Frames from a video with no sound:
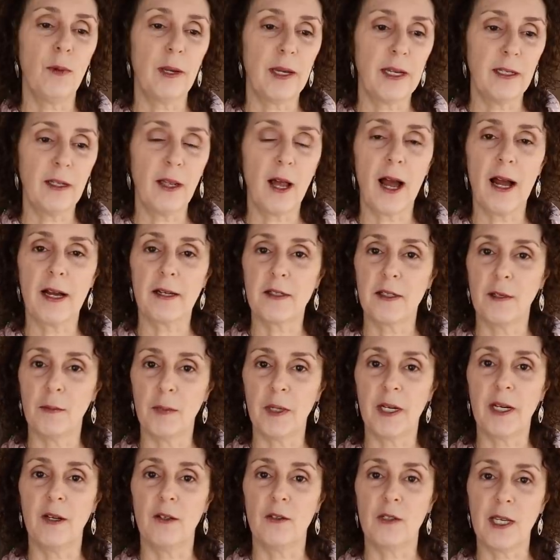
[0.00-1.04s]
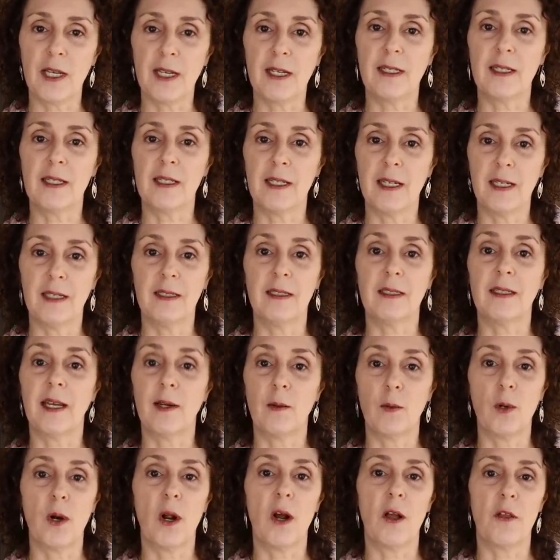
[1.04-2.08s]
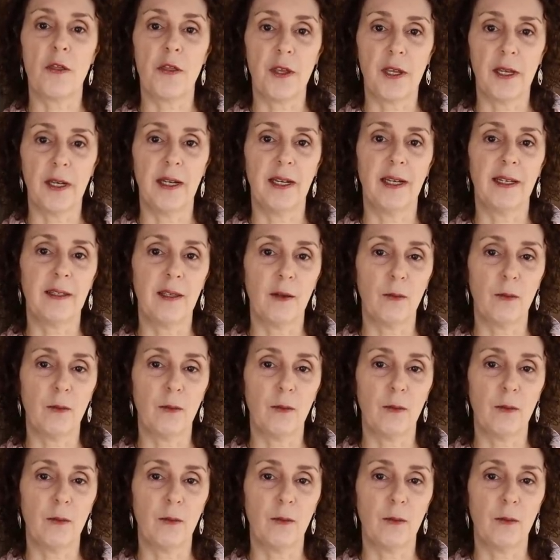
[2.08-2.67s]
he liked them because he could see that they were authentic,